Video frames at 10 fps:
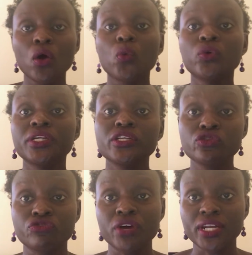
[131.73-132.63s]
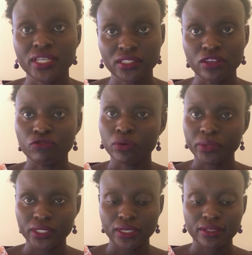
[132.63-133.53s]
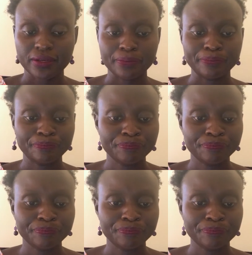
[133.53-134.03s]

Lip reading: We need to finance the informal sector.